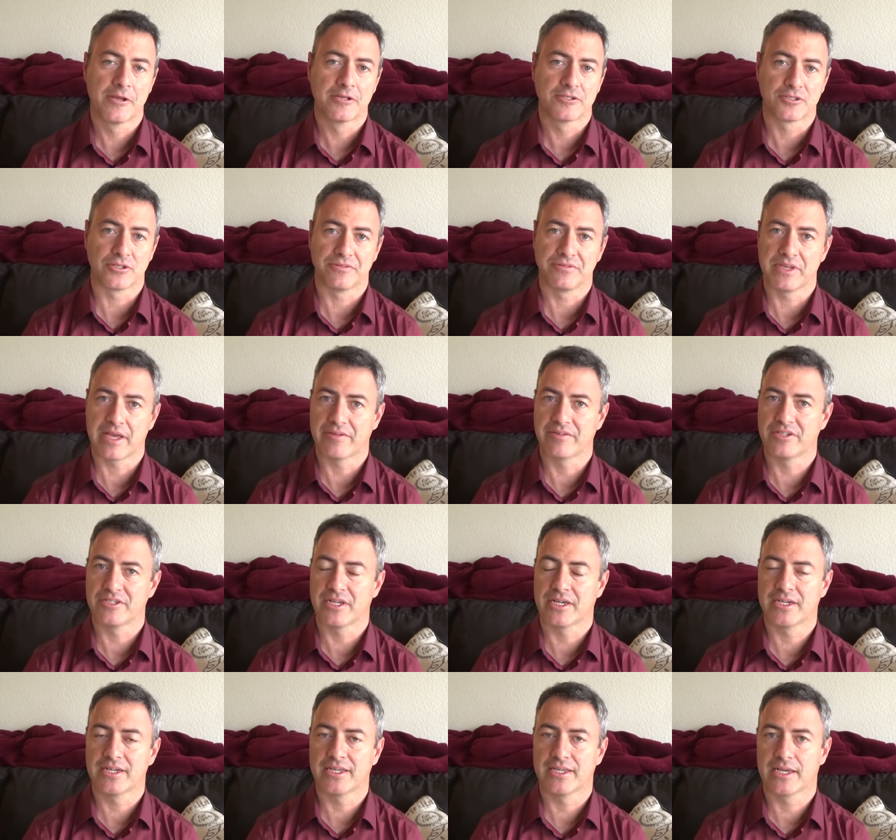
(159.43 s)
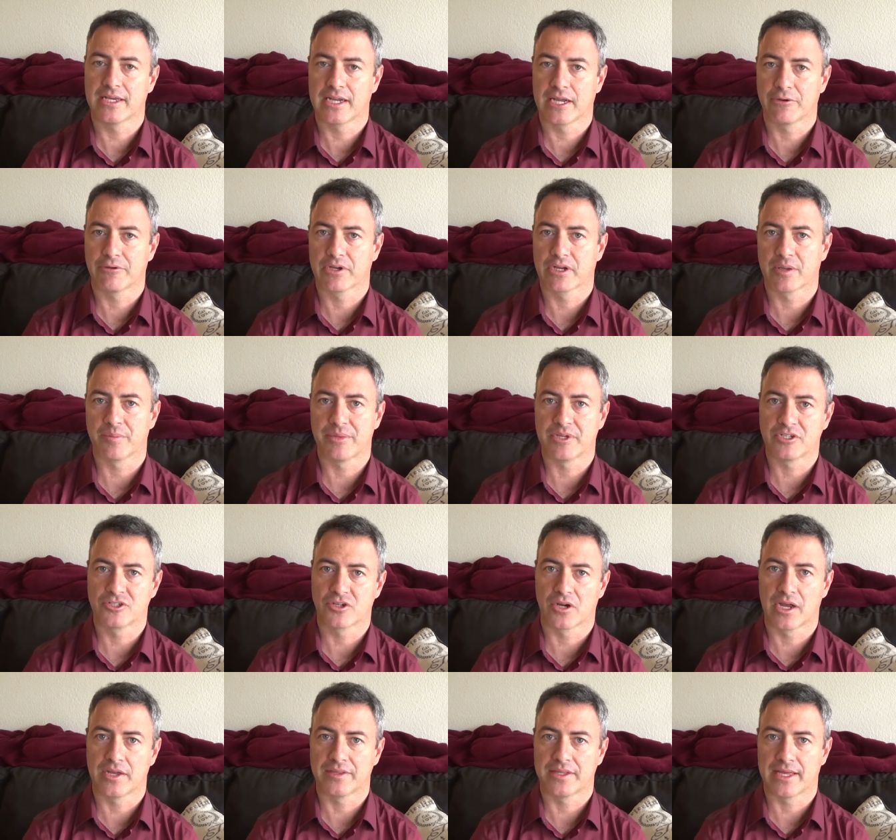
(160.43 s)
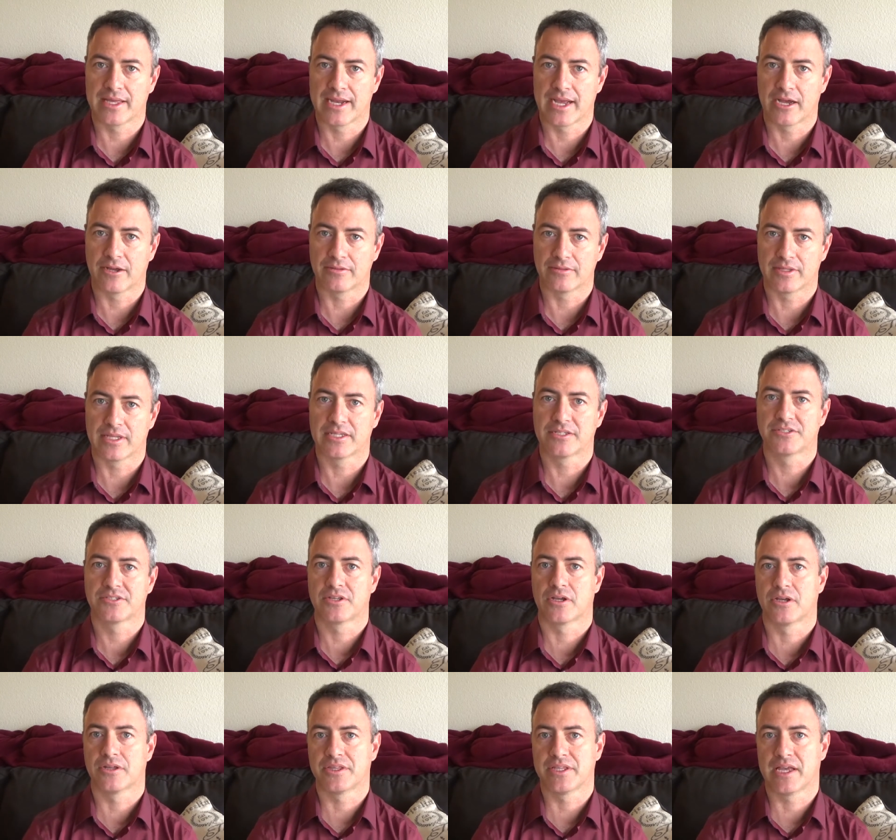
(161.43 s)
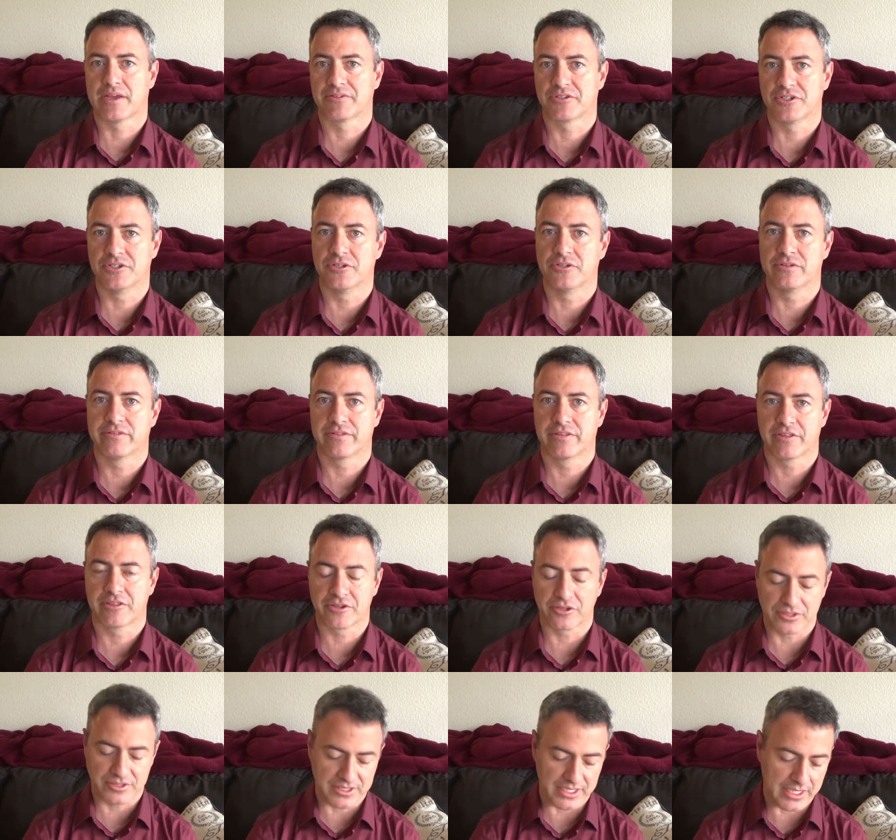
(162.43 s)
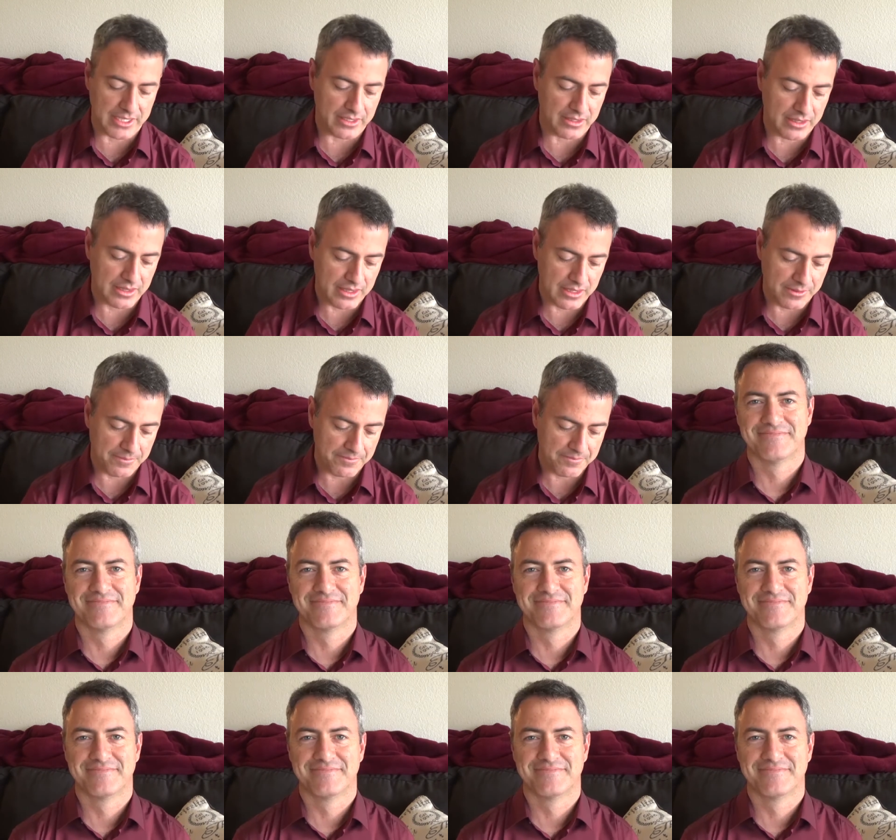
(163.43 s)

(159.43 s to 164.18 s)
so if you haven't done it yet I recommend trying that out that's on the afternoon of the 13th